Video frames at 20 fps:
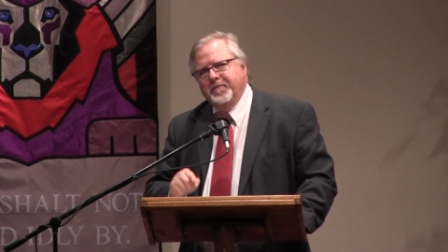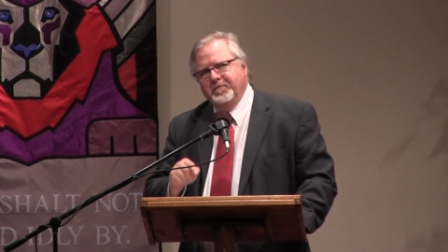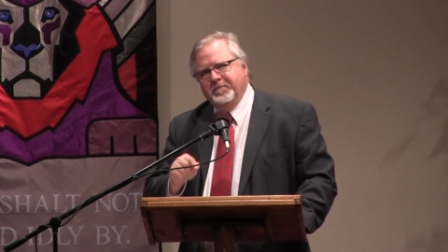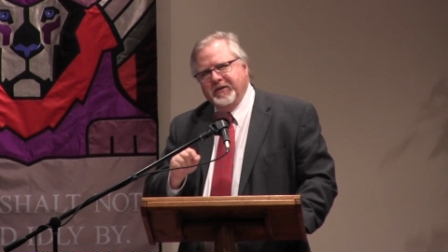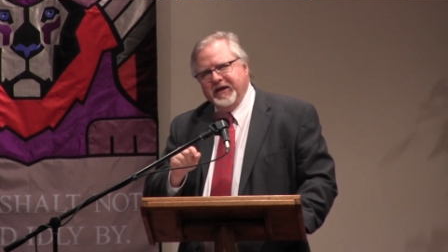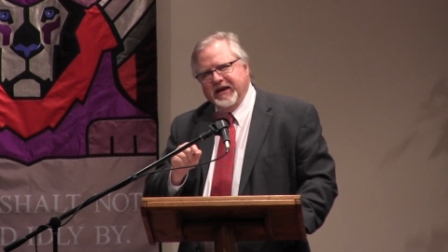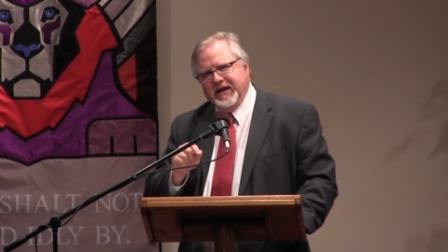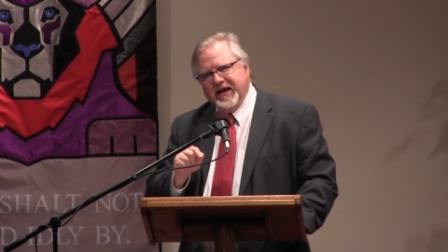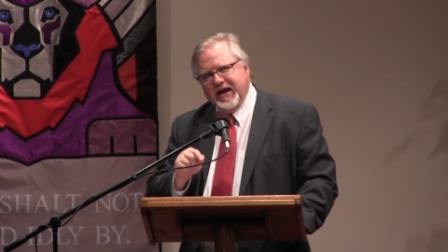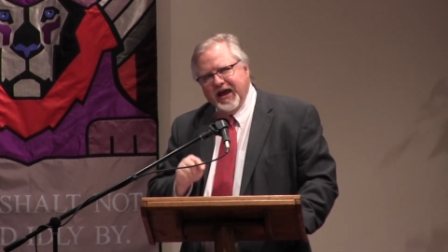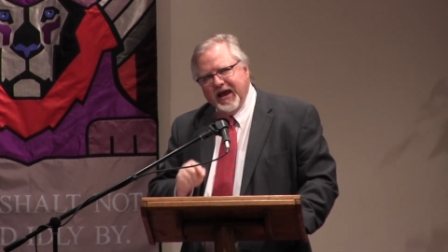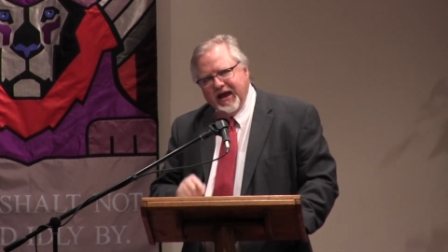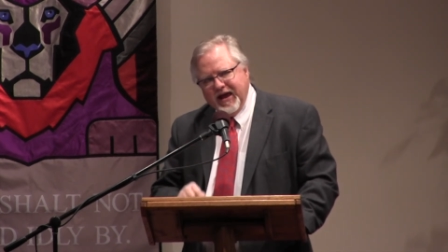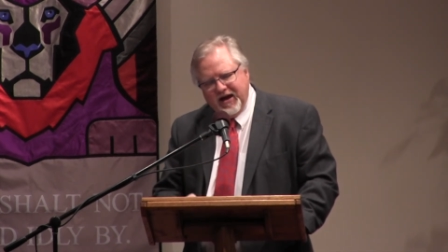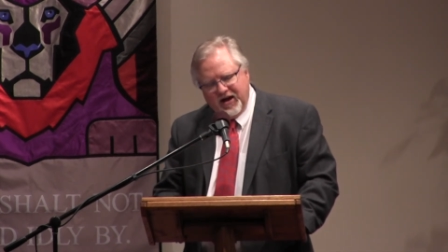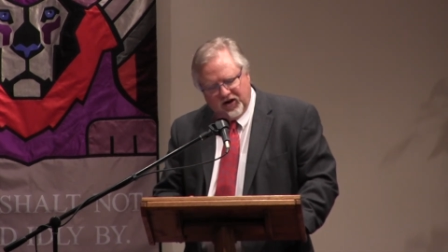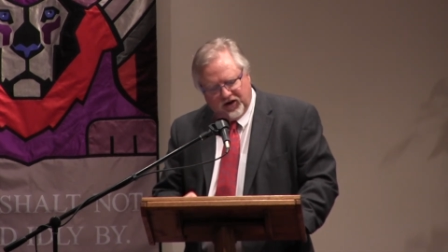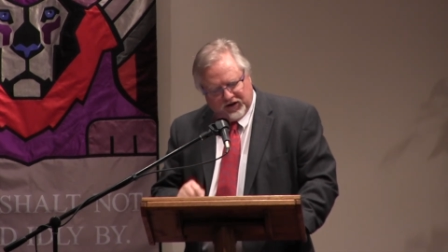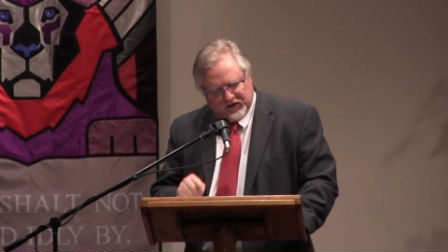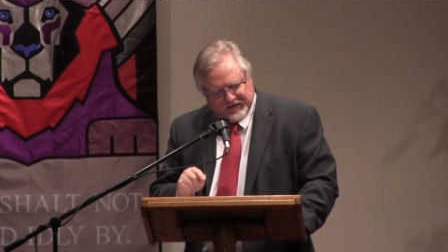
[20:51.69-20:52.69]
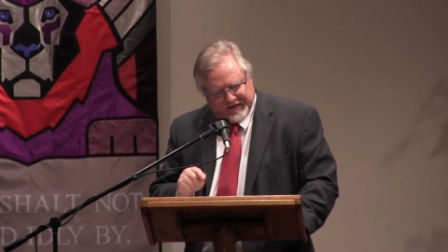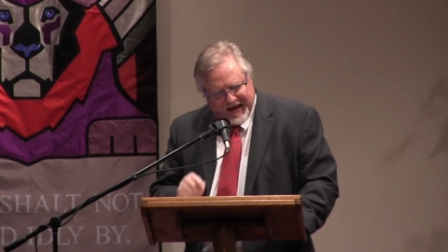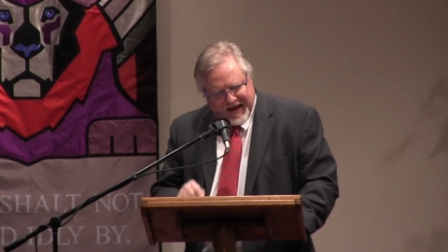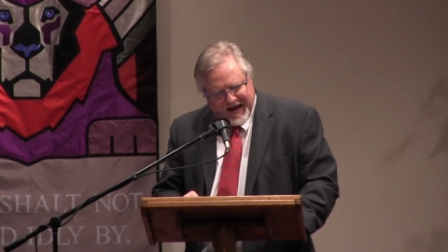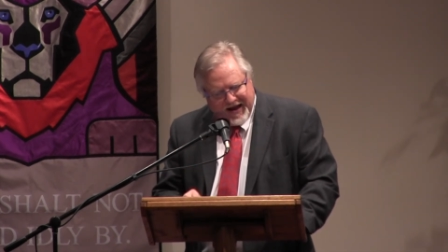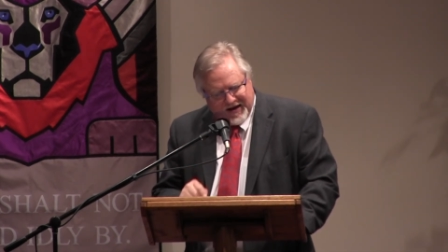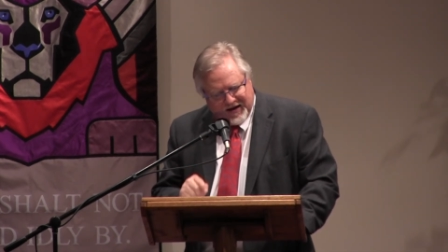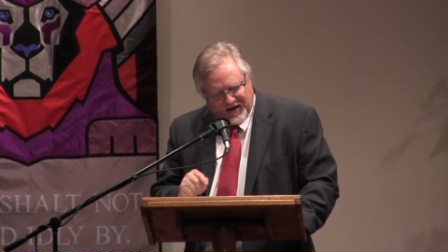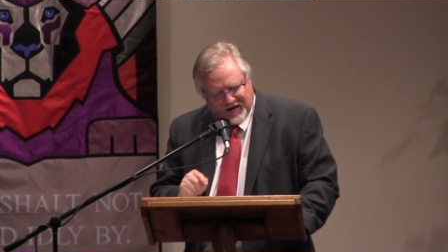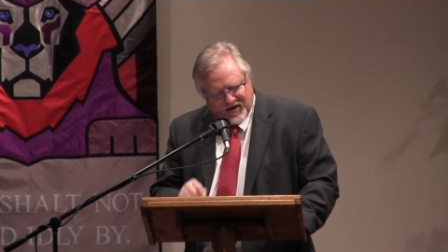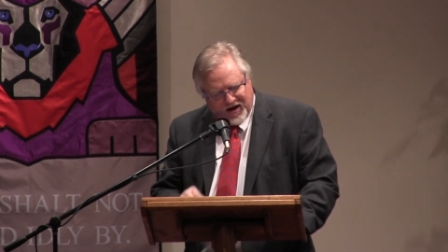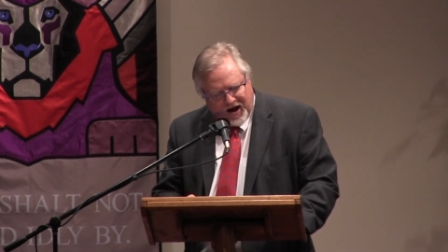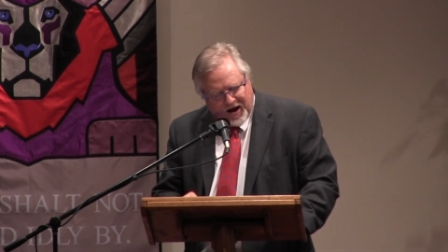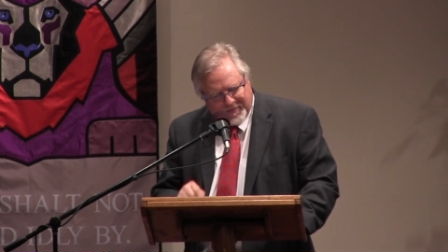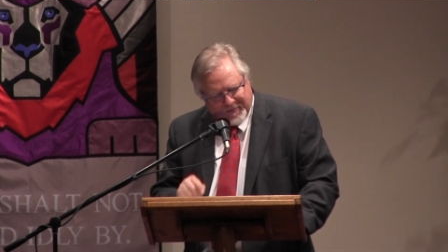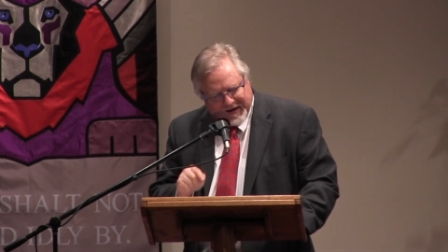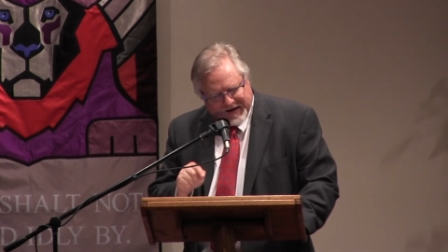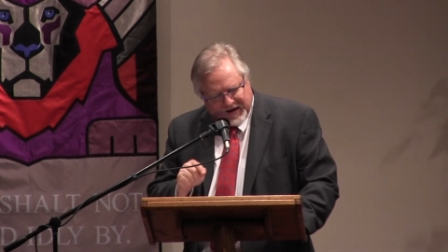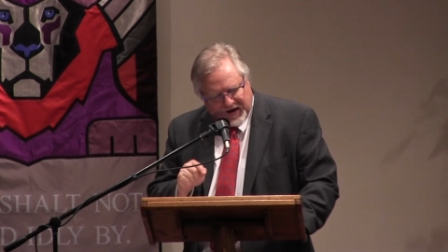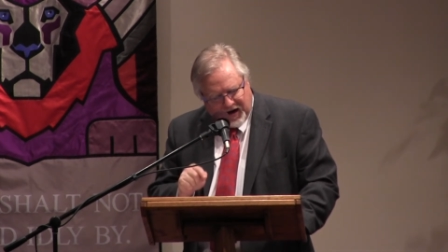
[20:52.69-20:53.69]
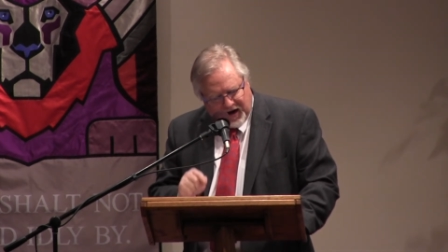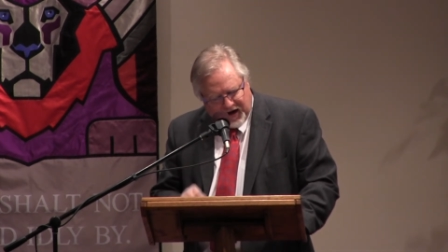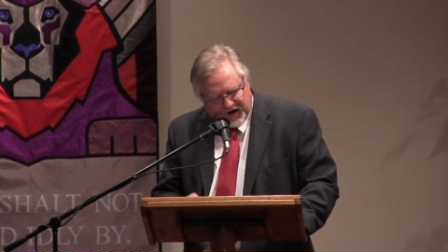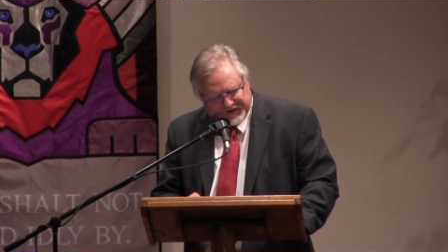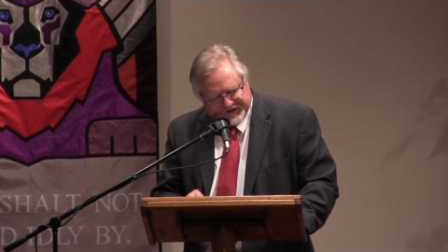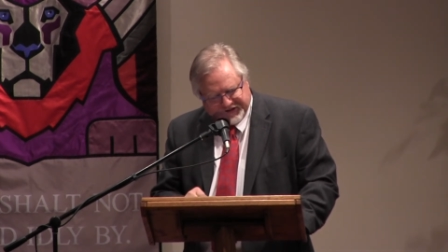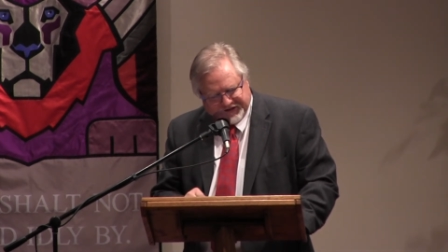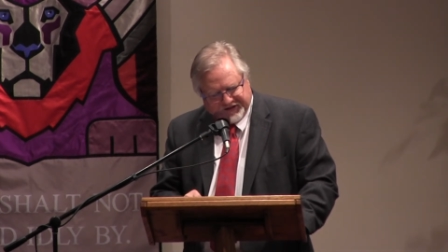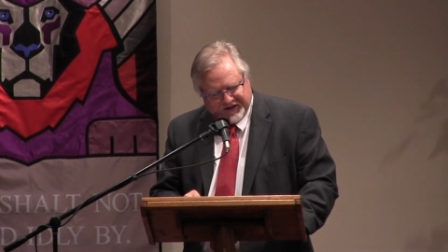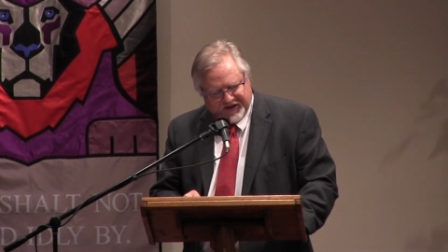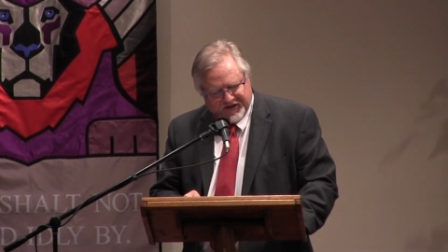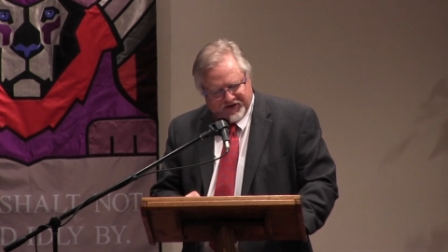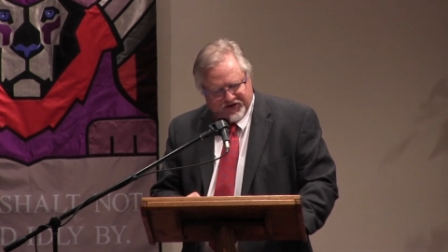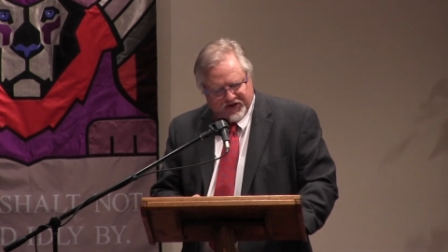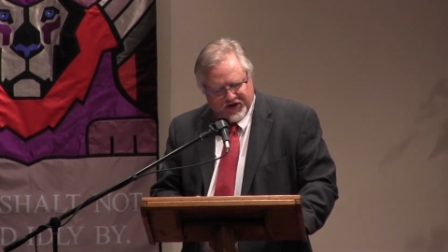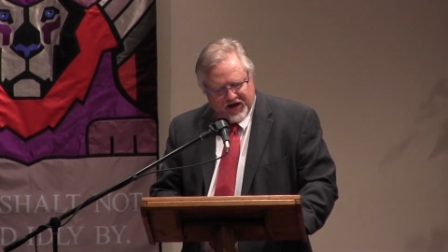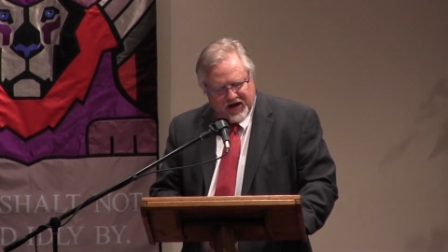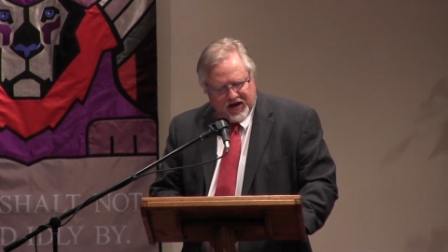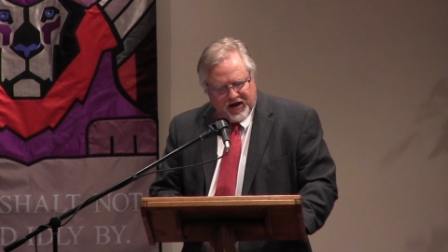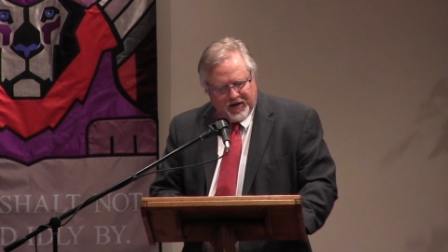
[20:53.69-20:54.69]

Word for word: being held economic hostage